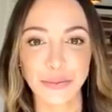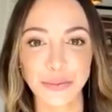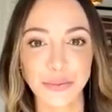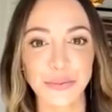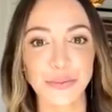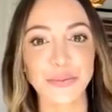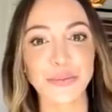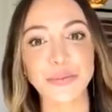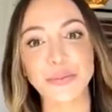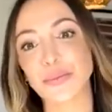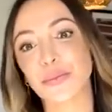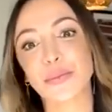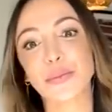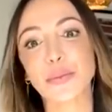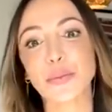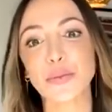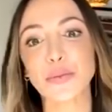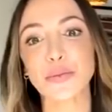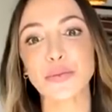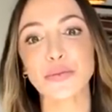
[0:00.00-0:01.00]
Okay, so
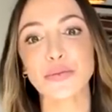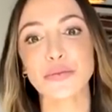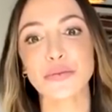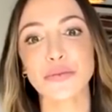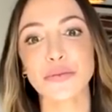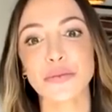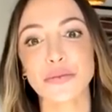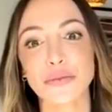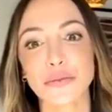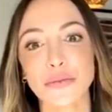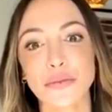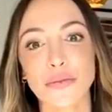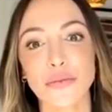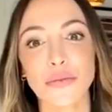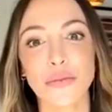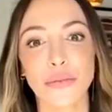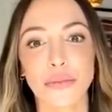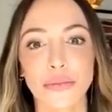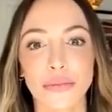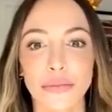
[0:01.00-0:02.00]
on to the next
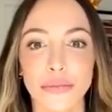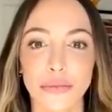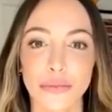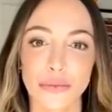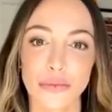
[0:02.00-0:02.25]
house that you're